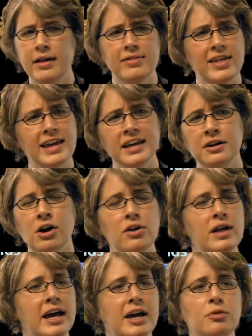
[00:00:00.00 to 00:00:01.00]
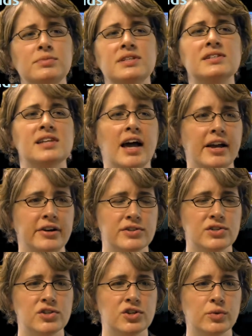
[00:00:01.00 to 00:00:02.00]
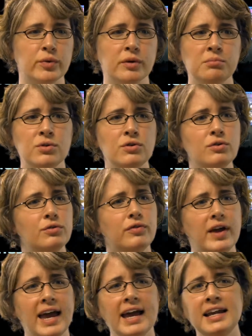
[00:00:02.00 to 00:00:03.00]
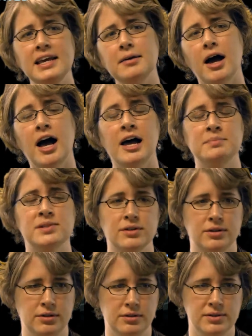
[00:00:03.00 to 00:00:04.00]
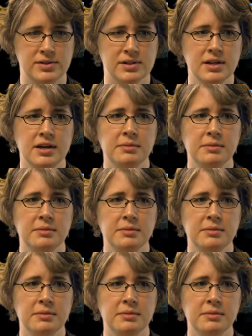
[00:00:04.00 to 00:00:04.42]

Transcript: they can all help designers to remove any obstacles